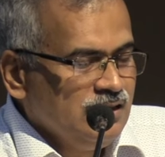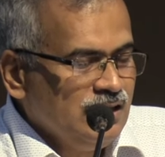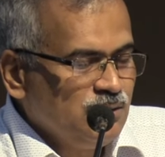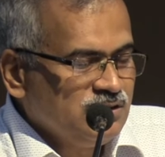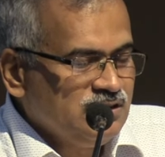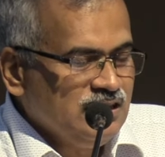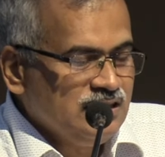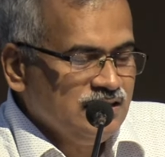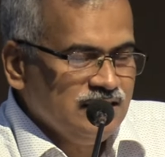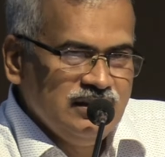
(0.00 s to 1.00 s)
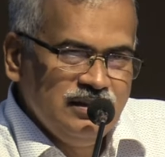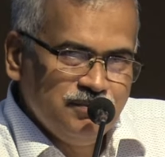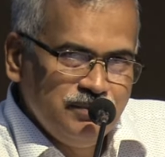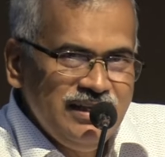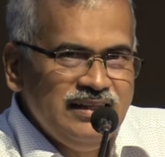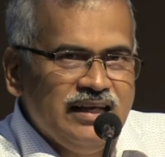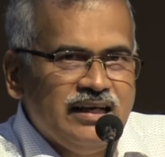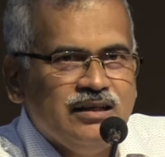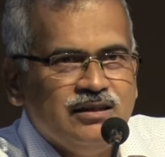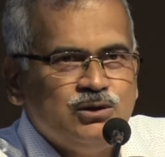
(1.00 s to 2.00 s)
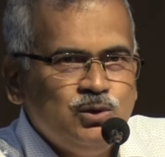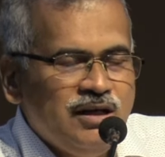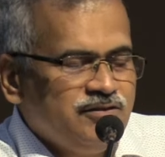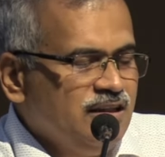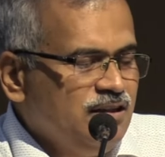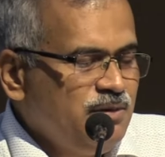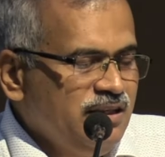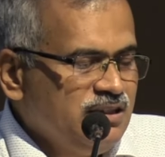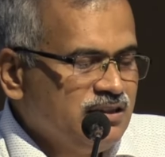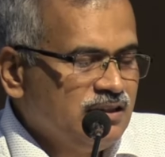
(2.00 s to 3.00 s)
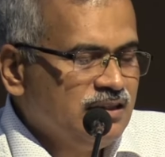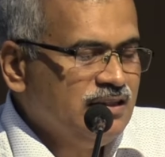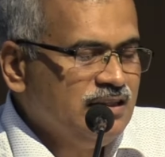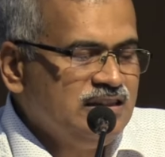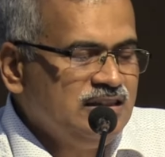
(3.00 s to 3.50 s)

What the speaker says: Now, in the beginning, soon after liberation, the